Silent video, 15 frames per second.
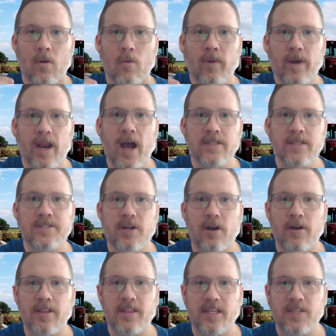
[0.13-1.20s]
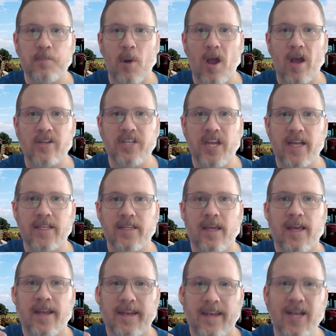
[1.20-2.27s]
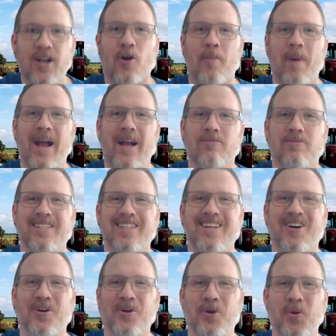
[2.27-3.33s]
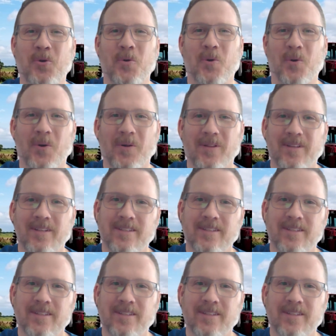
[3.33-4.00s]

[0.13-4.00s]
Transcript: When I started this project, Nickelback was still cool.